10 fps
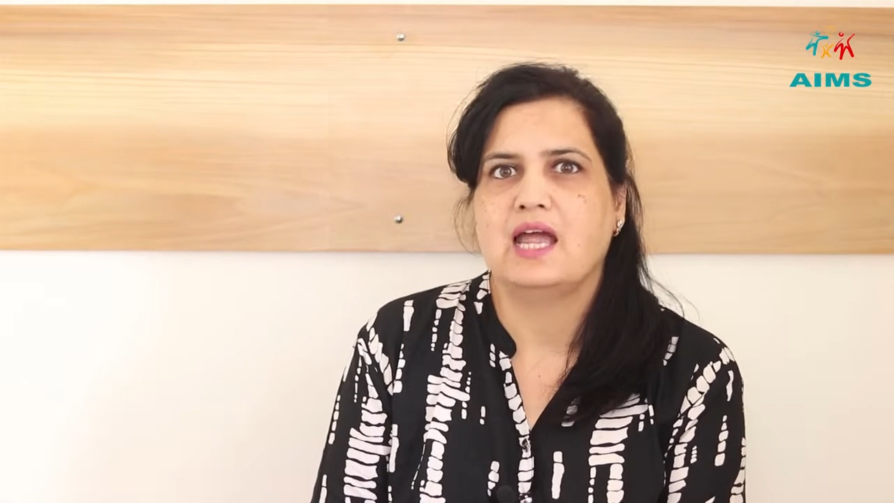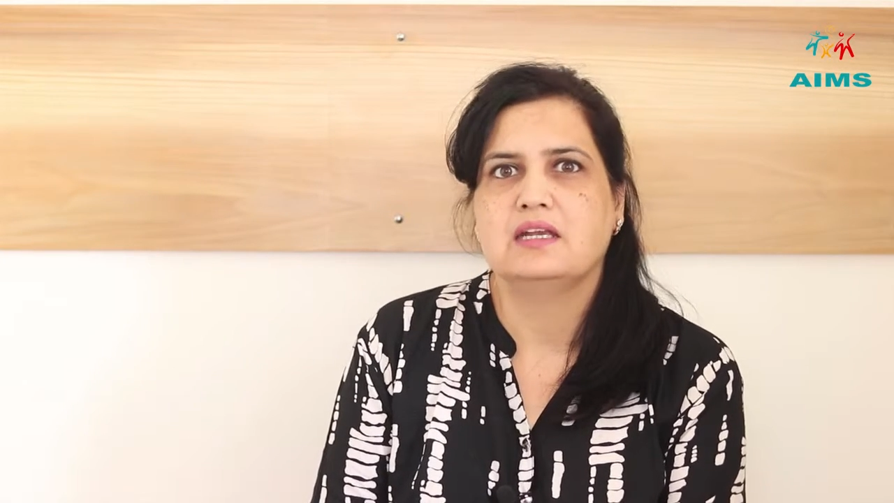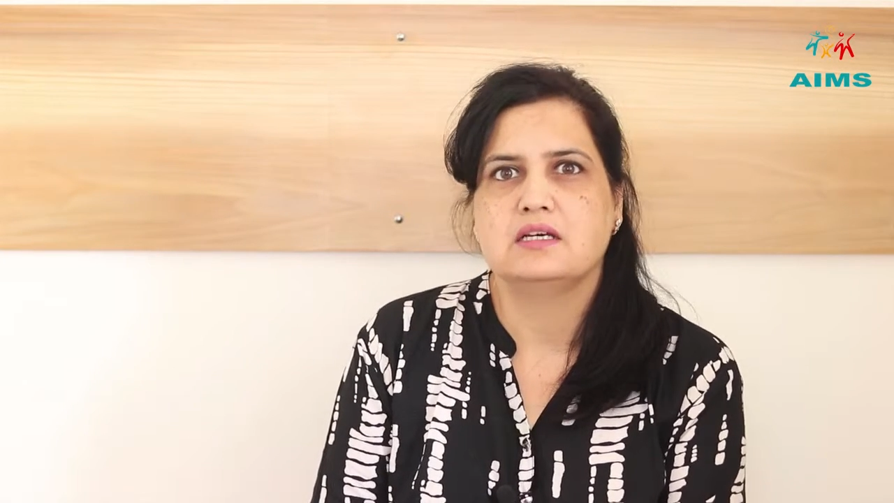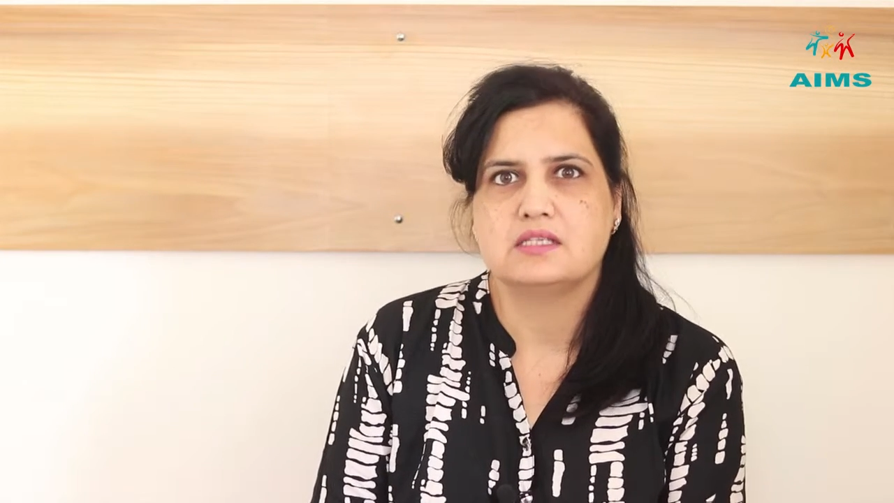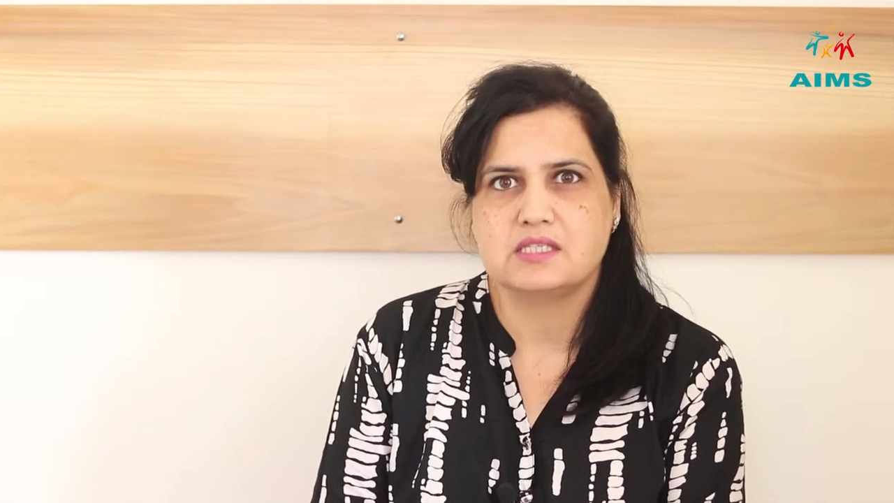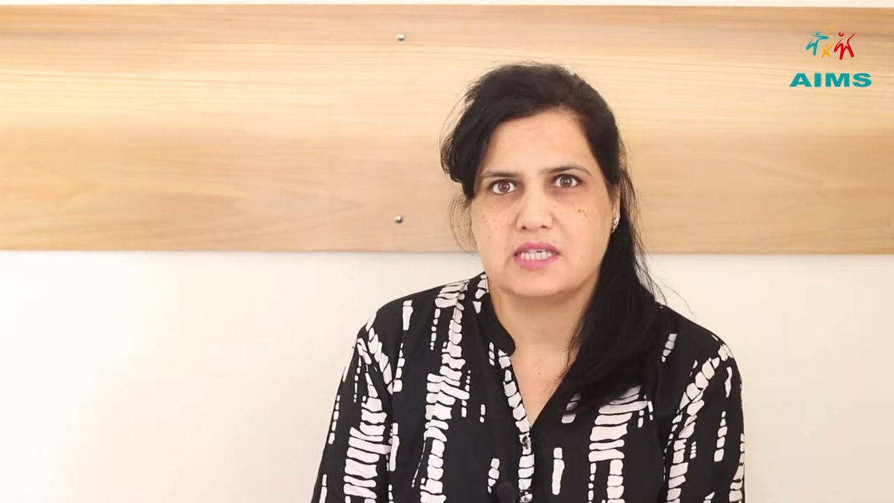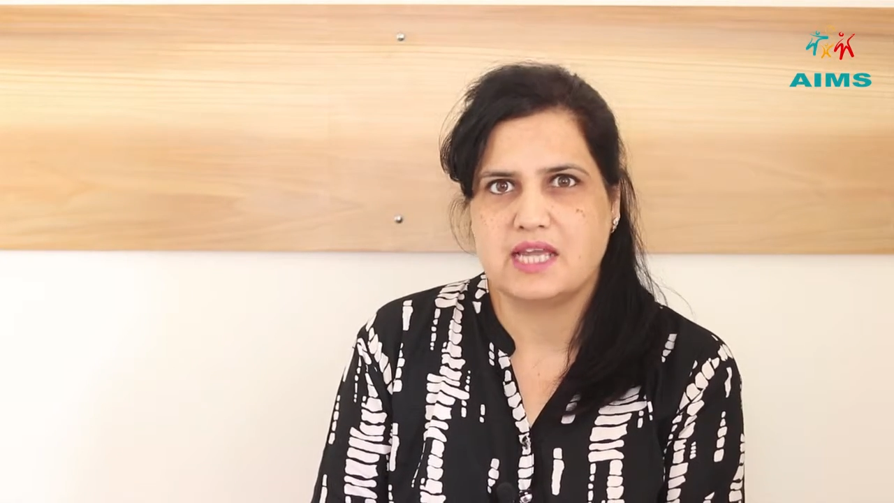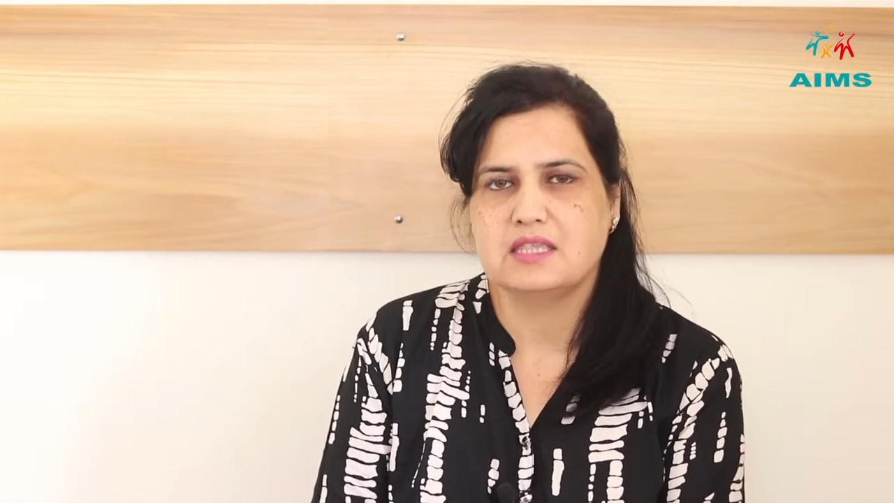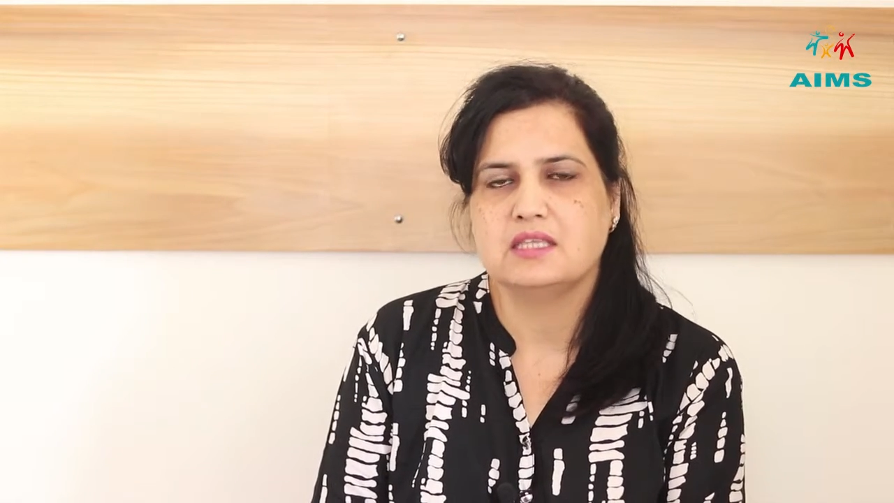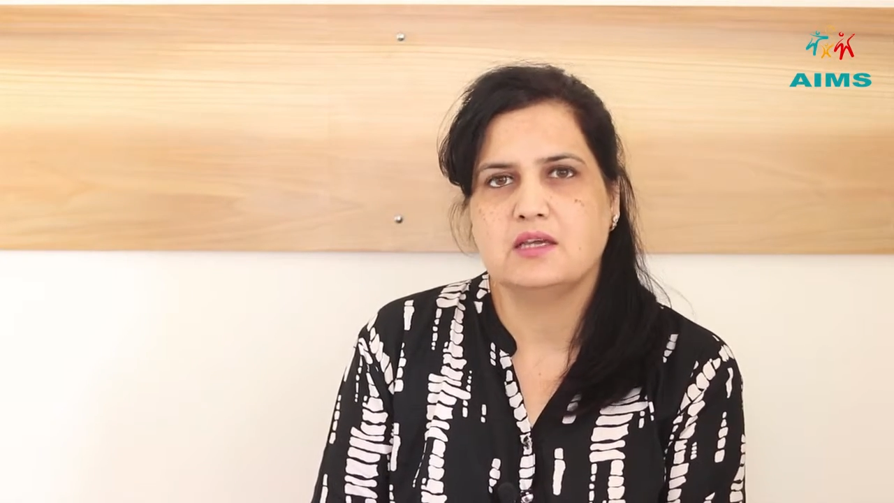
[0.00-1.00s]
and her
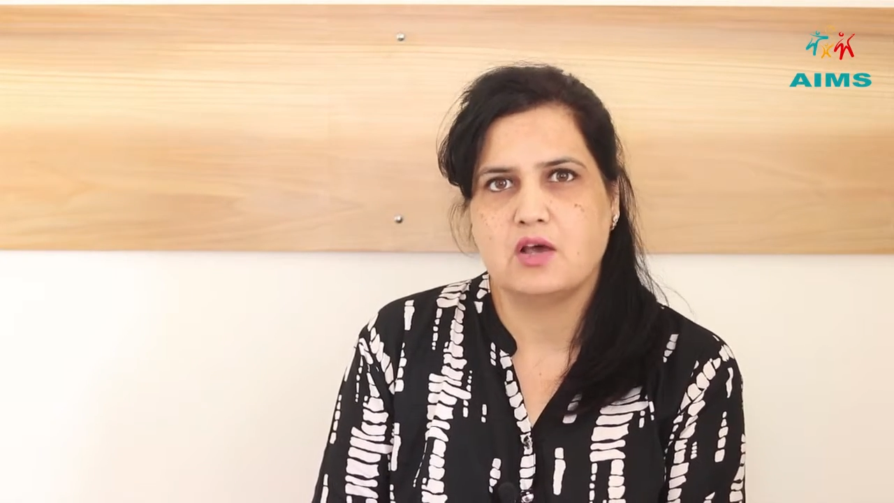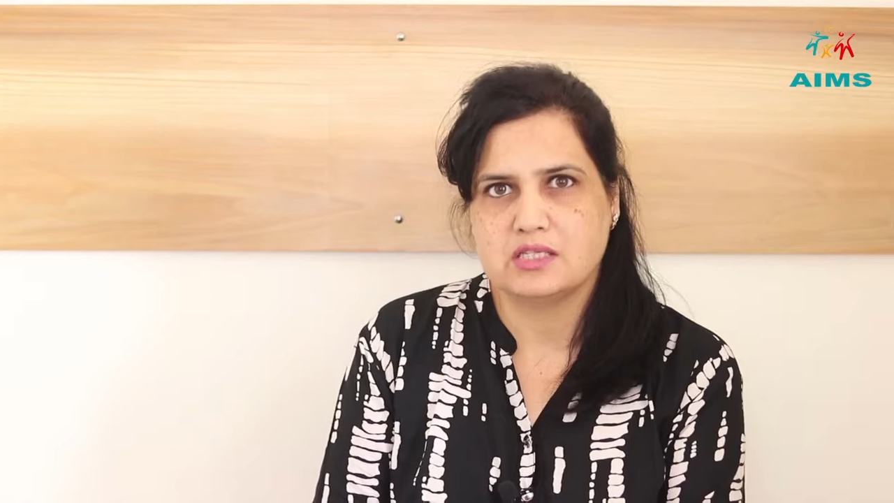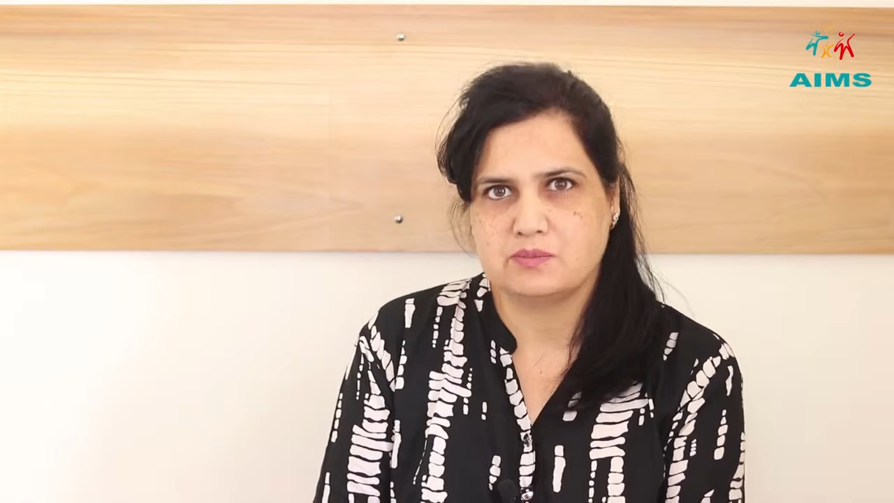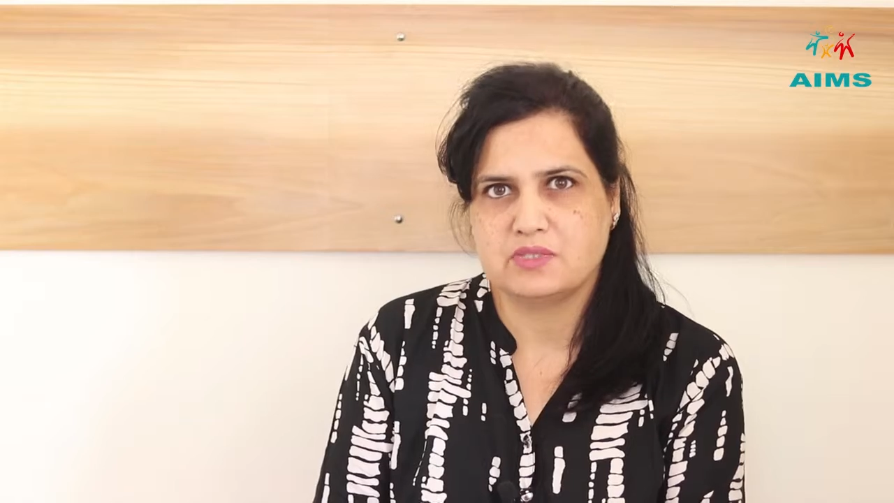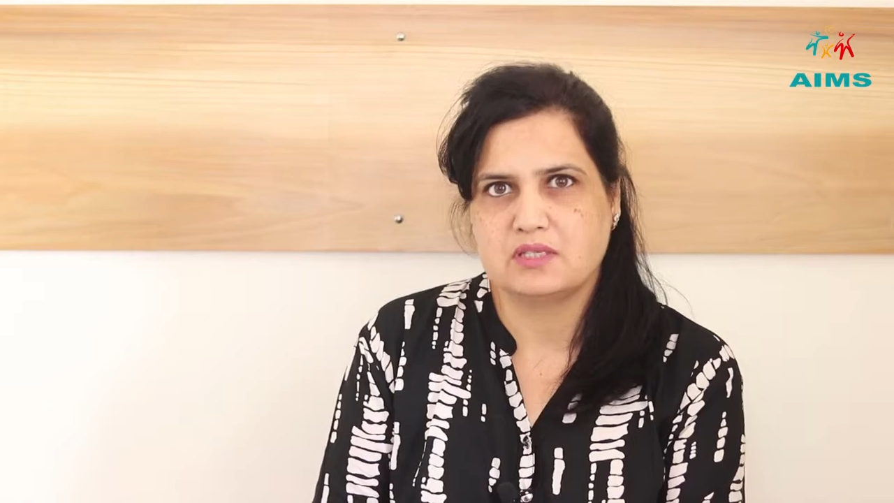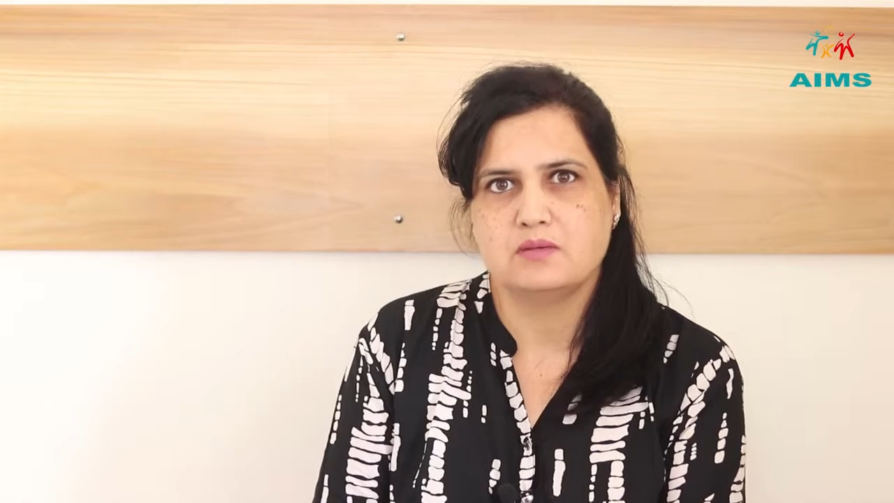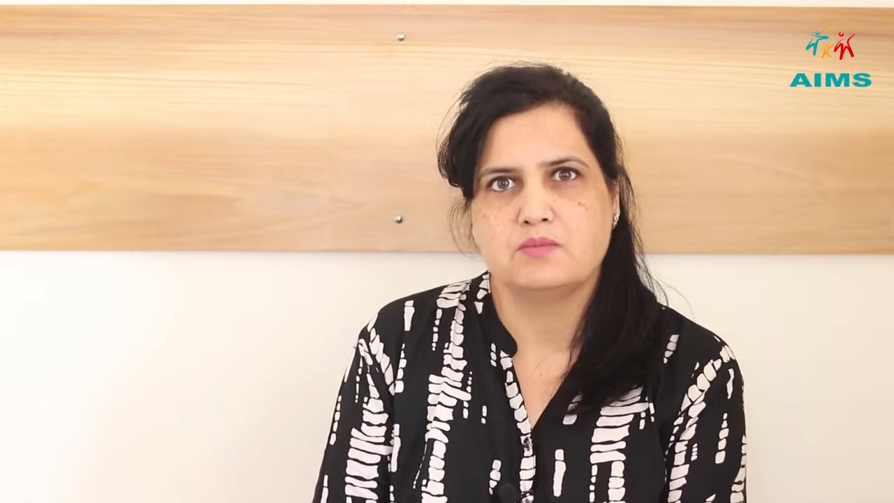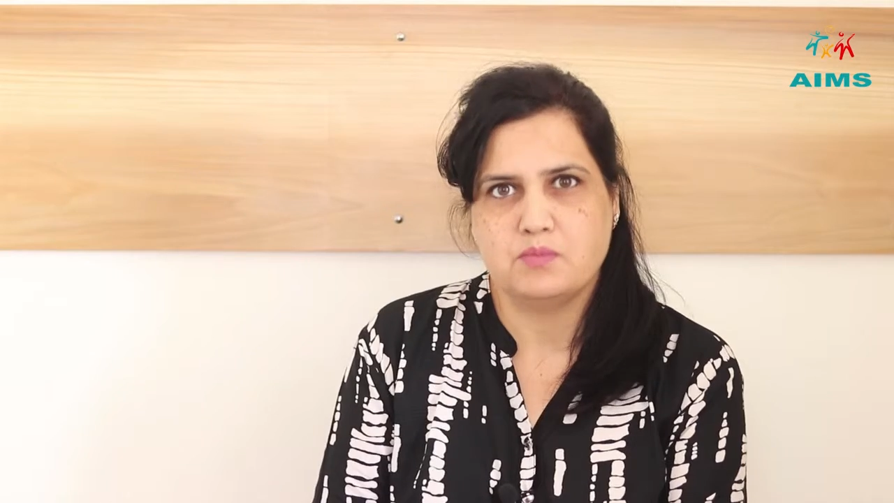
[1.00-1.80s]
stay in the hospital